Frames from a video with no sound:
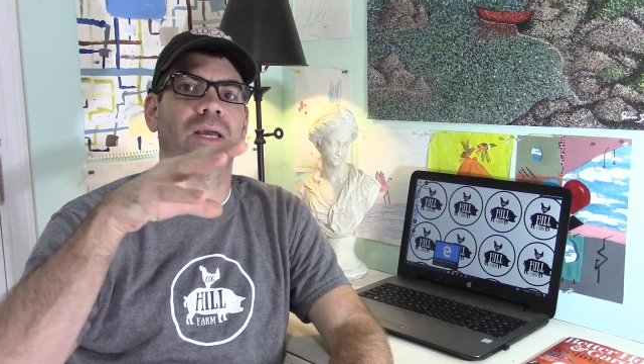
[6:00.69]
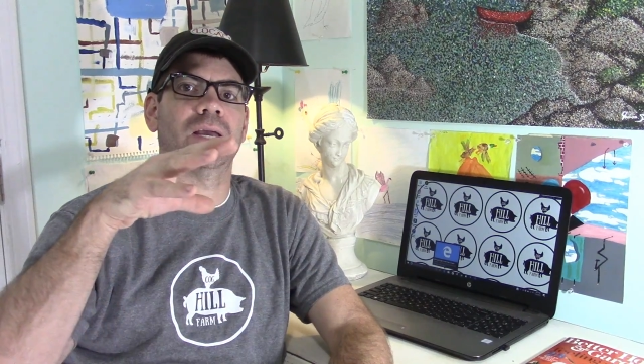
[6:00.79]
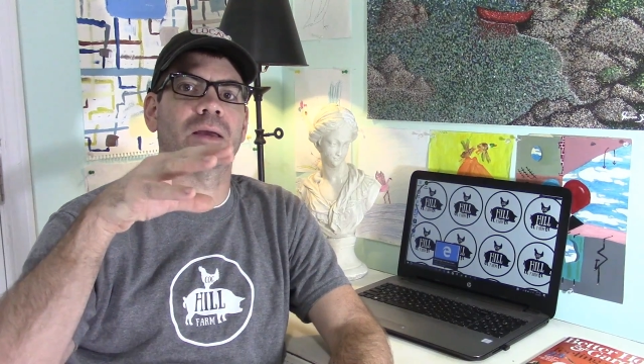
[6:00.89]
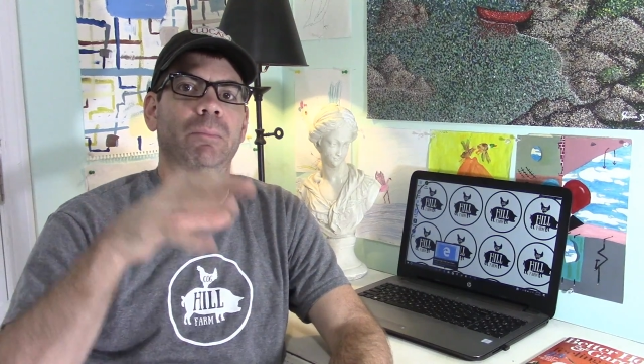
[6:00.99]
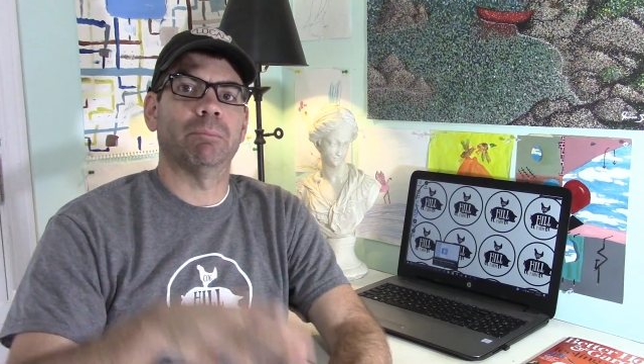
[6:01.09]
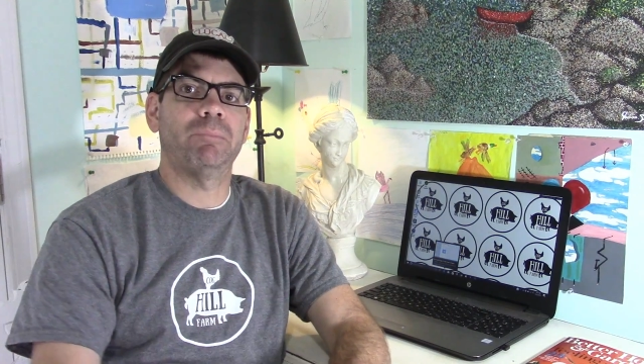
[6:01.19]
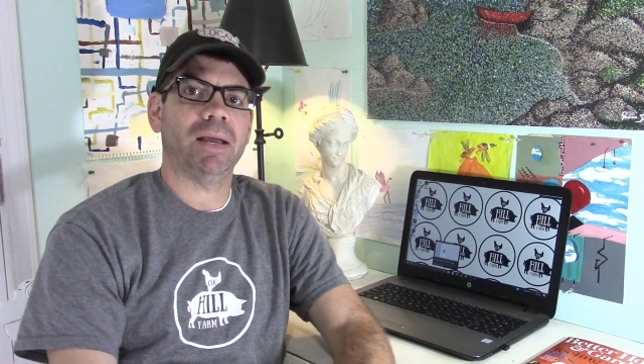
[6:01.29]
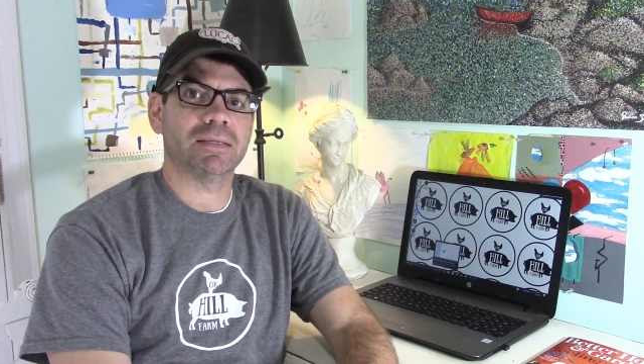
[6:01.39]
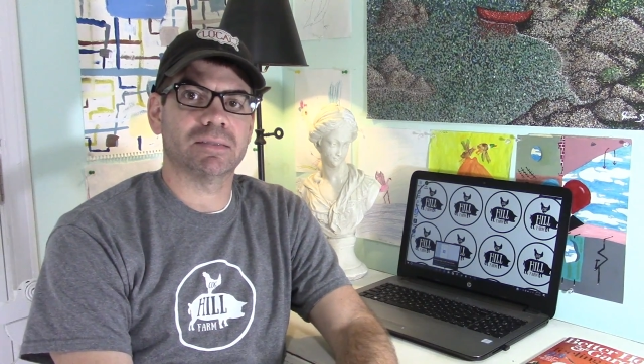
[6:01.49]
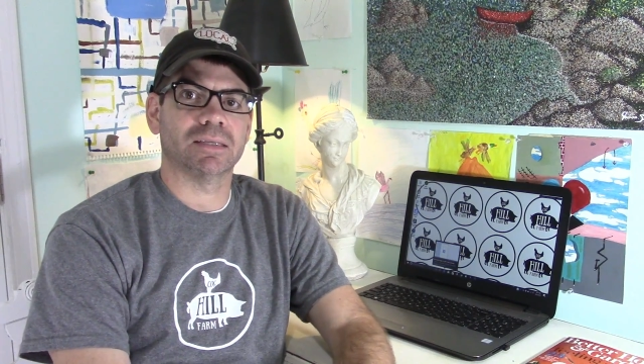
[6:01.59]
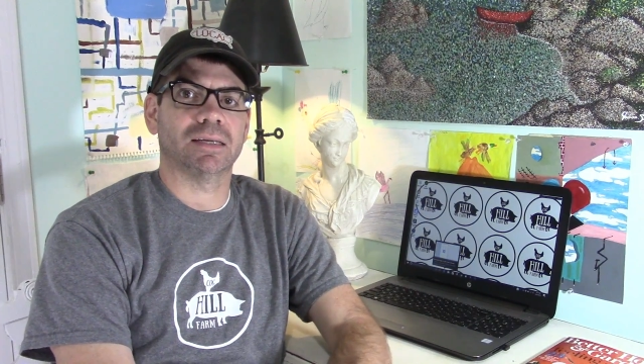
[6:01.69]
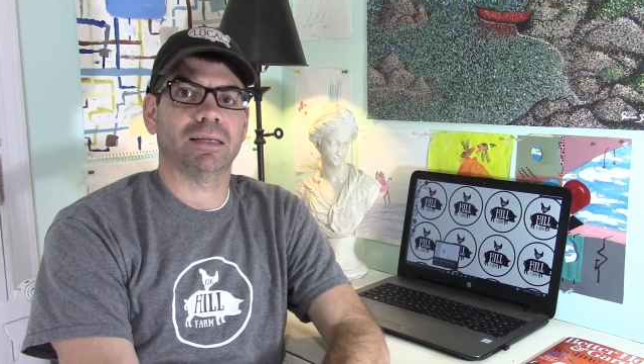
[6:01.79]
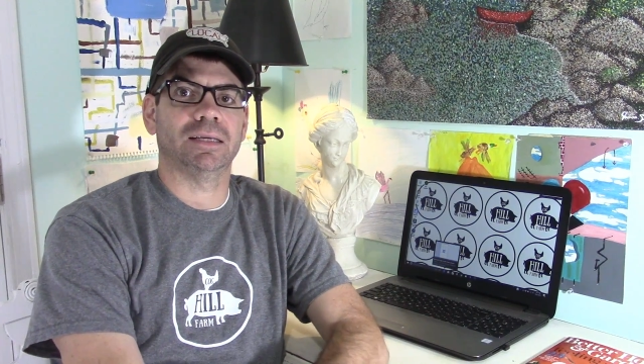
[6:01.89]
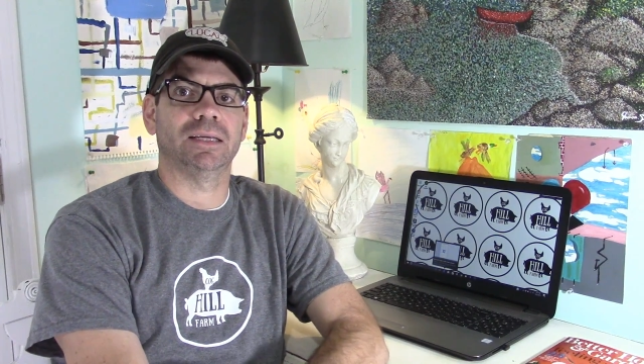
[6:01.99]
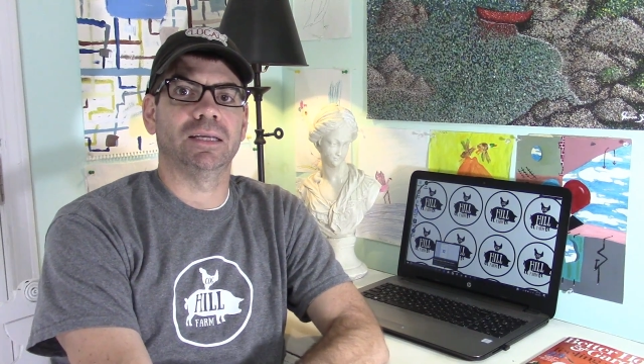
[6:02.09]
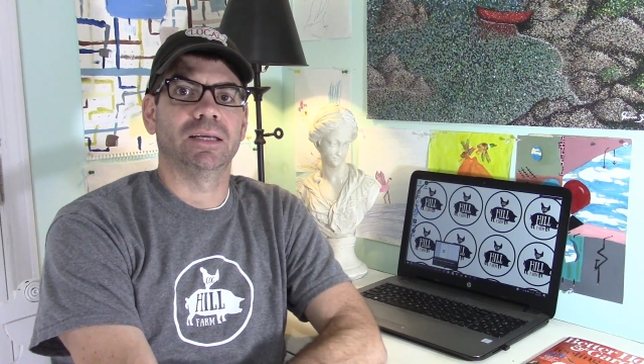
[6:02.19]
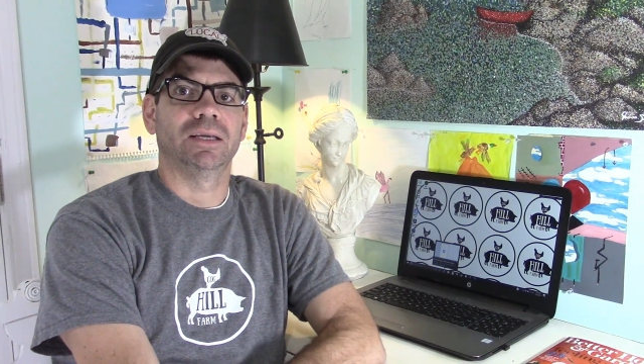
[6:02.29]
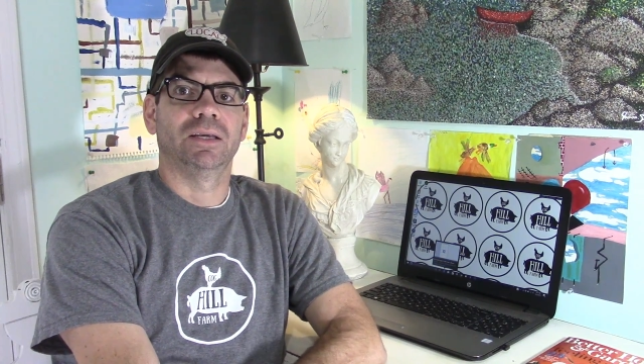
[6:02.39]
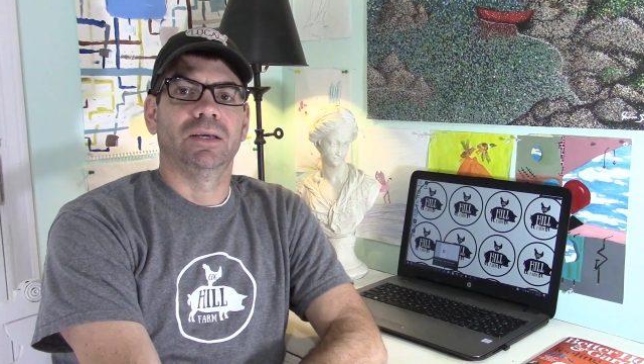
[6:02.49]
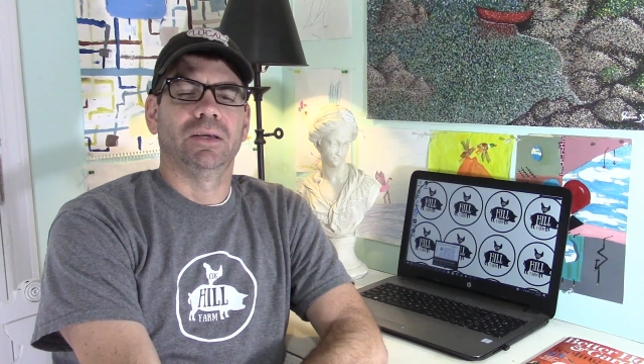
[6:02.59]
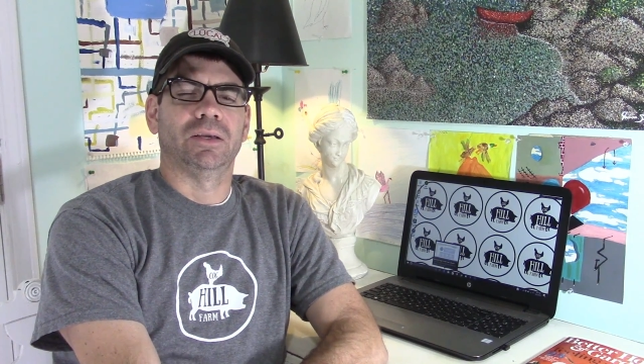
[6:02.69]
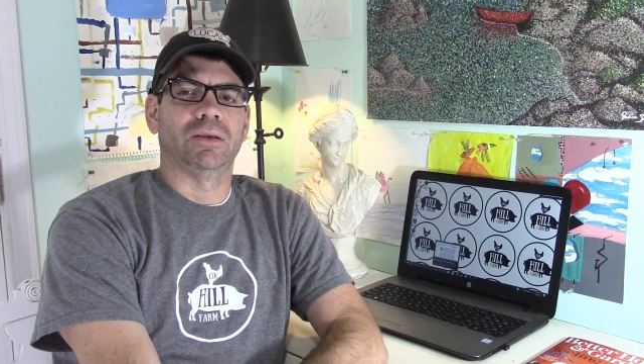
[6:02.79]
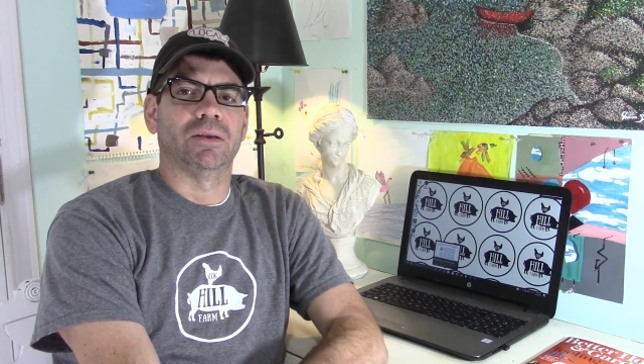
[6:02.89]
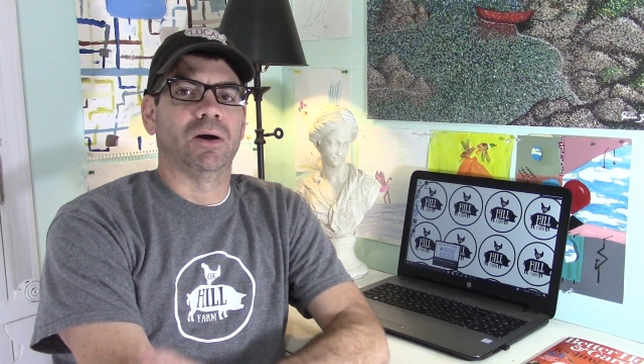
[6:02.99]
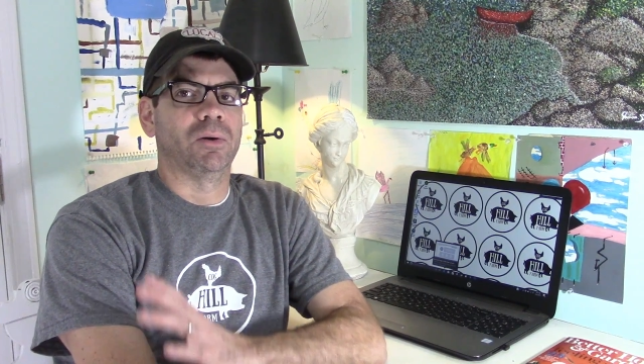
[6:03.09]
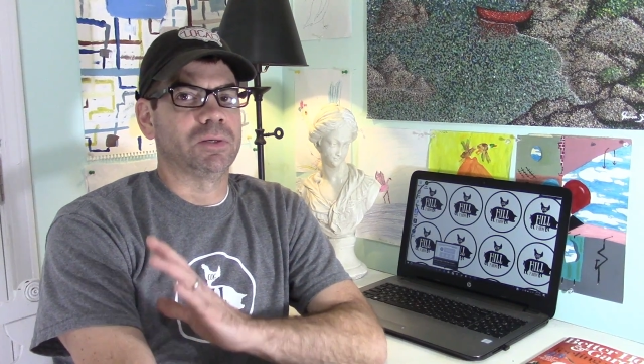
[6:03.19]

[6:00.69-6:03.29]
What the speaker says: and basically, you know,